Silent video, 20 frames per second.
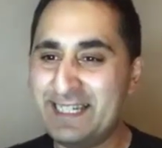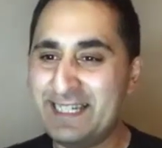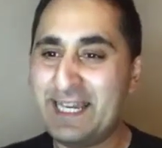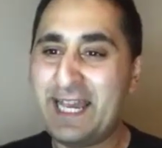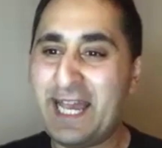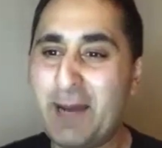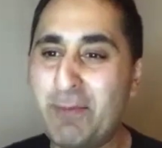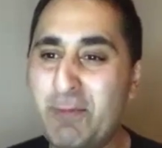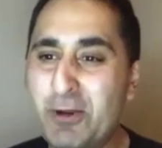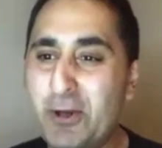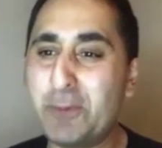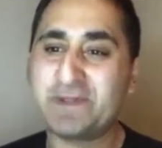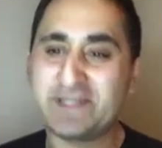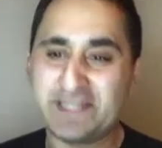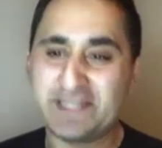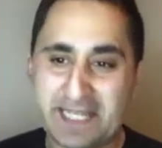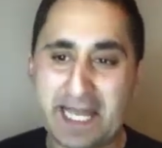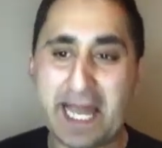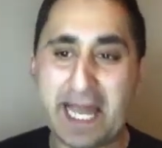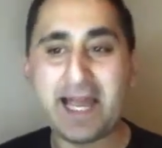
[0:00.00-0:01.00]
Had me ups
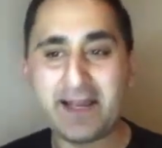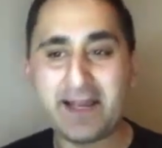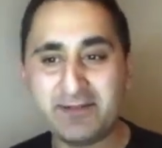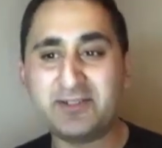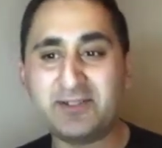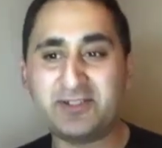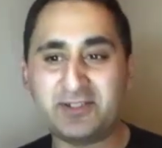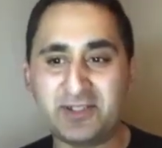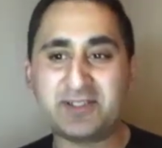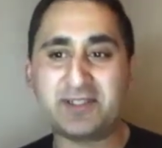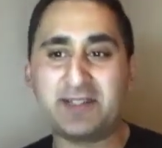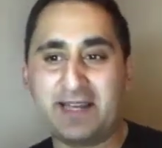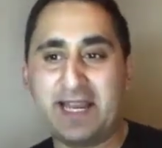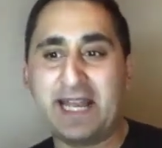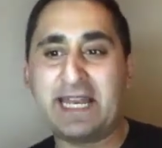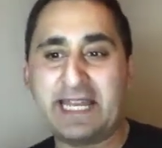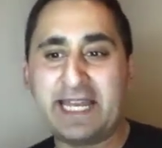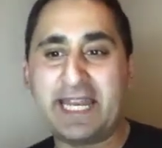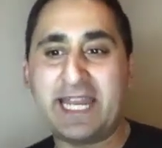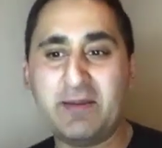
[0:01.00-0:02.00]
and downs, just like
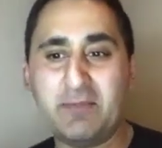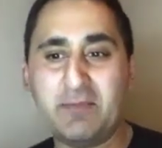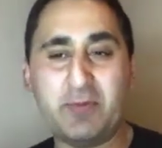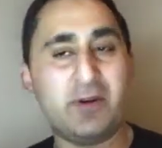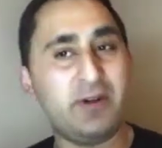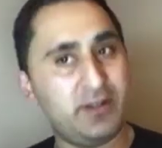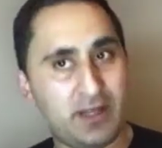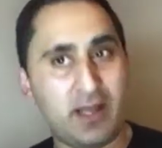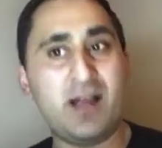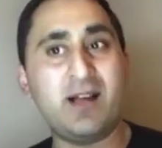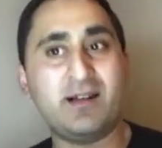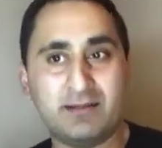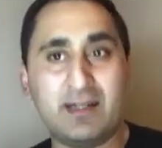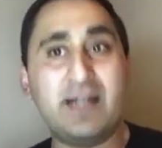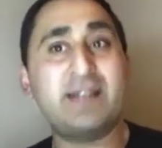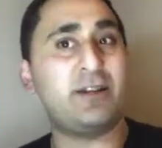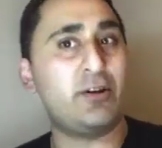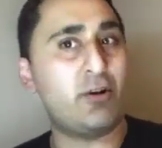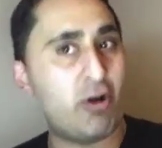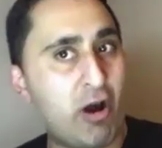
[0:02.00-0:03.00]
any kid, but you know, I
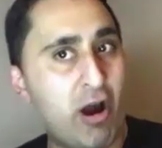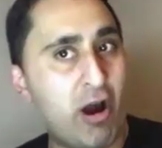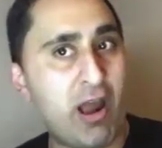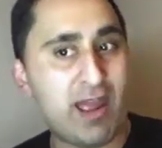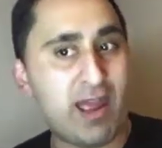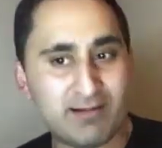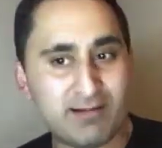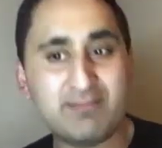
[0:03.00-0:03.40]
did all right.